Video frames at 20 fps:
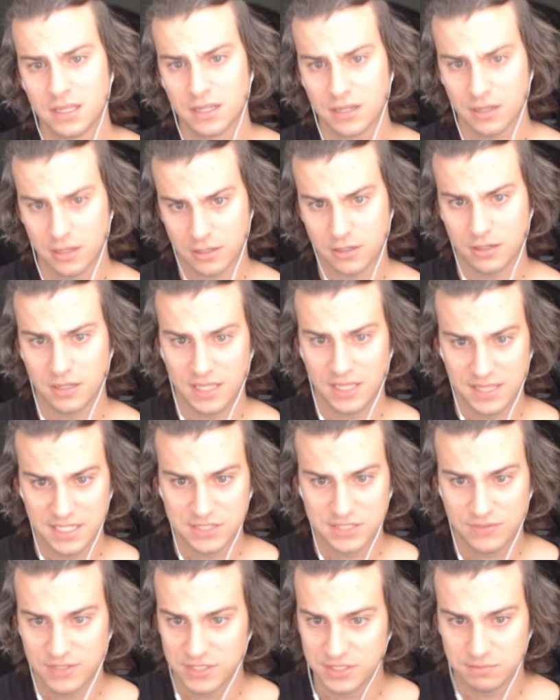A card like
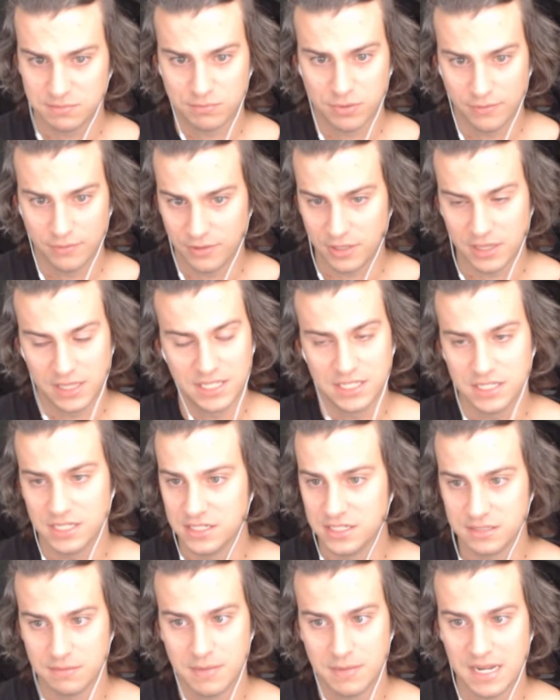this fits perfectly
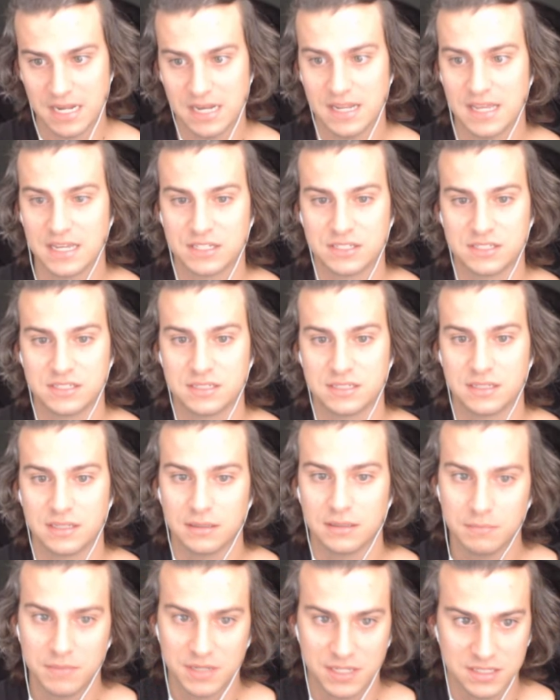into many decks
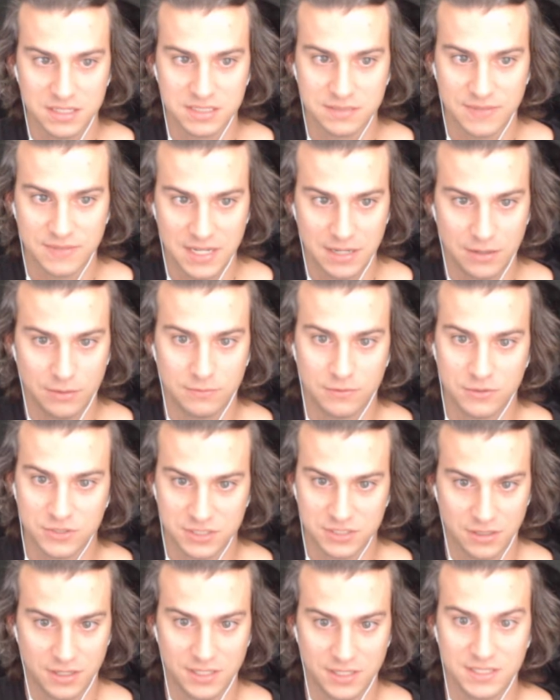because of how
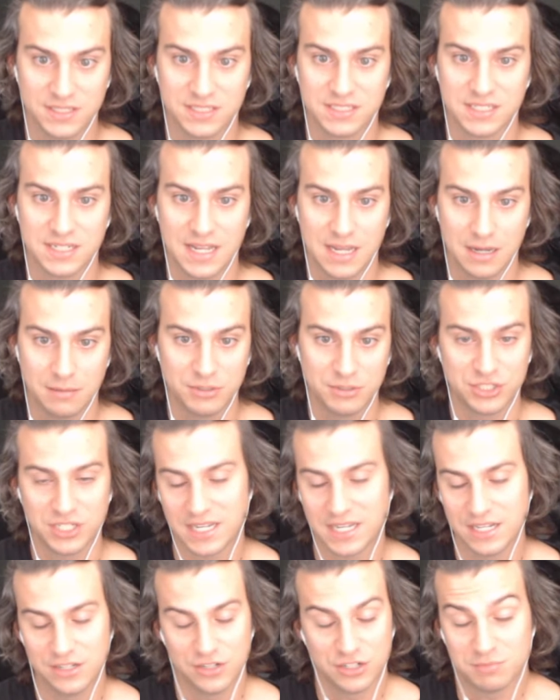versatile it is and how much it
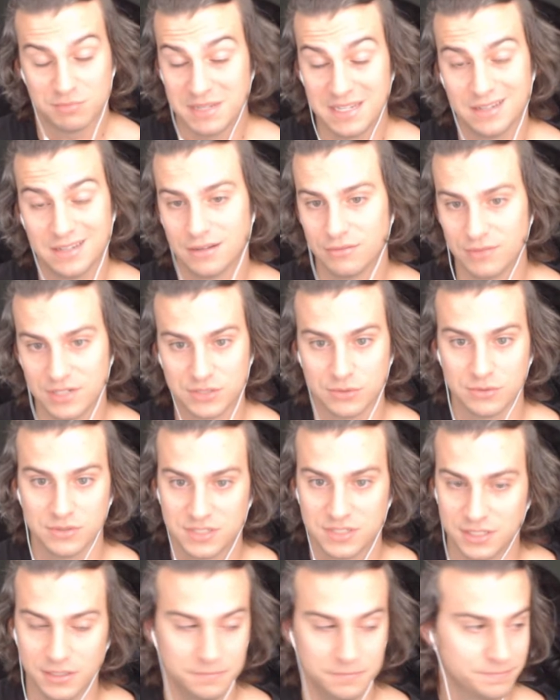can just be a resource.
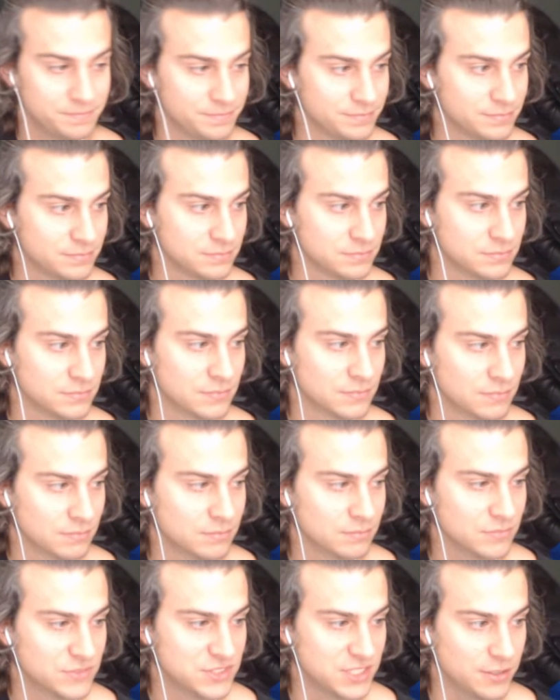So,
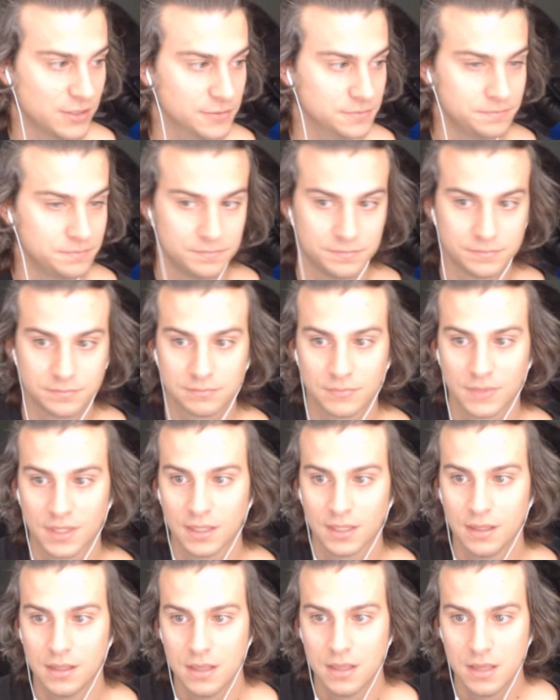solid.
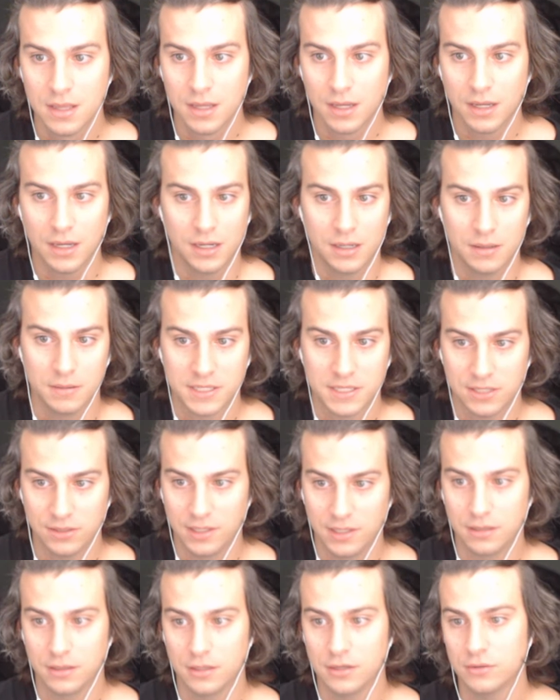
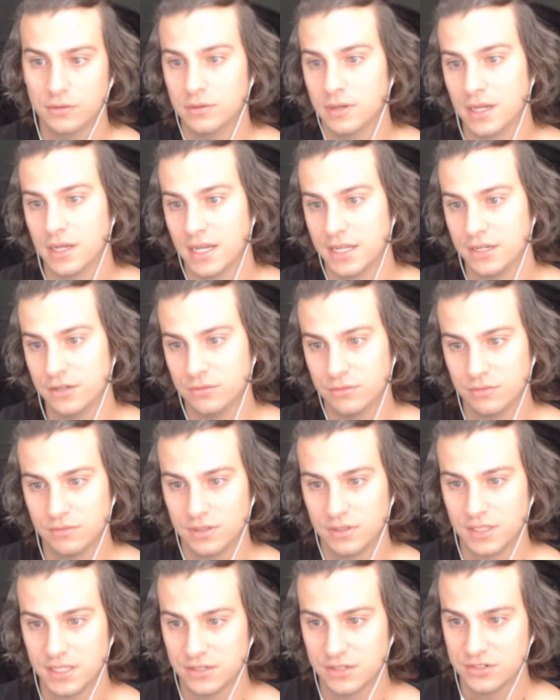Healing Glow. I don't
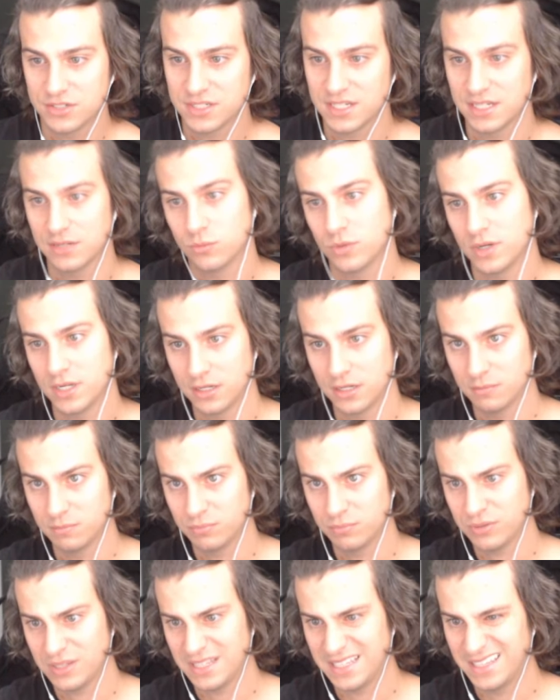really understand why you'd
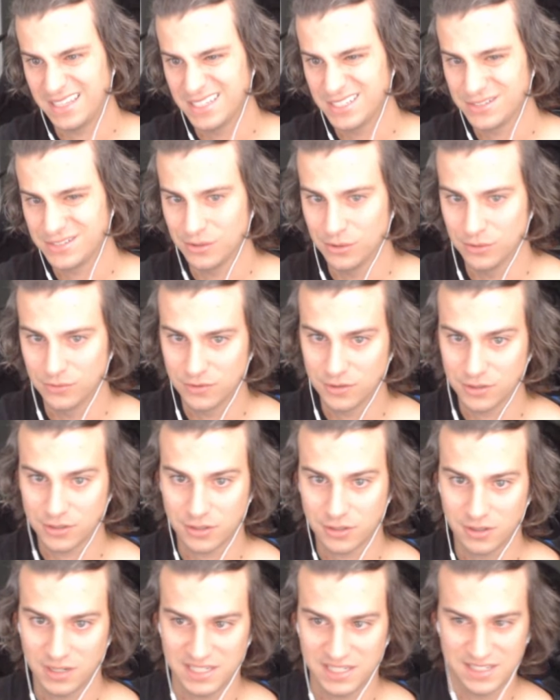play this over a
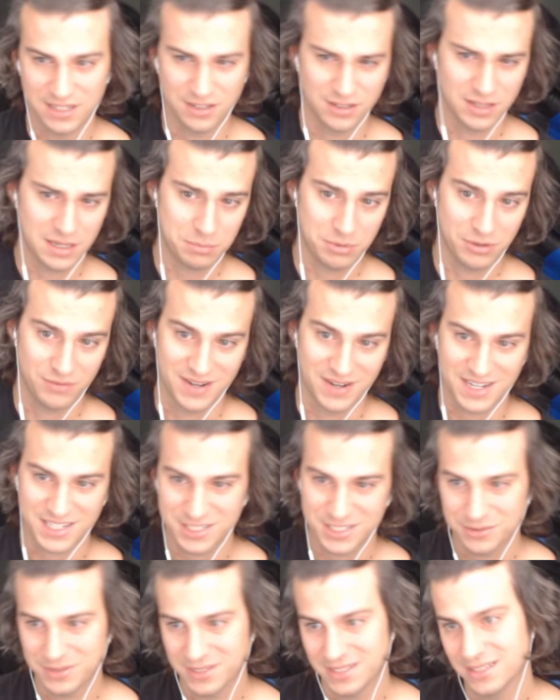card like Dingle Hopper right next
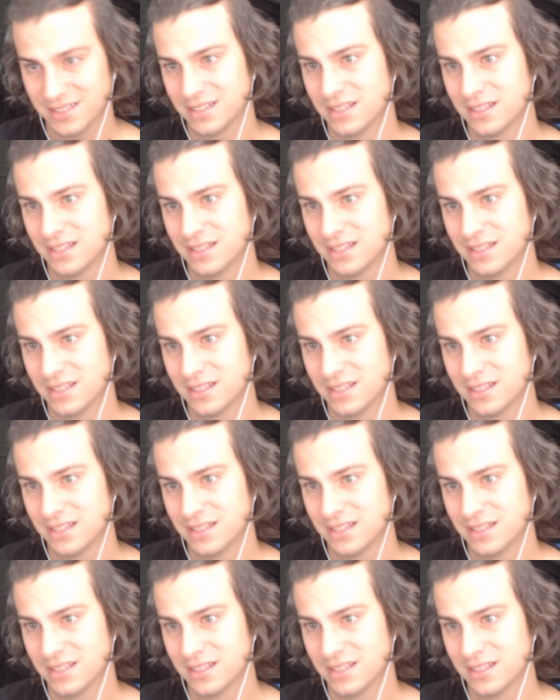to it.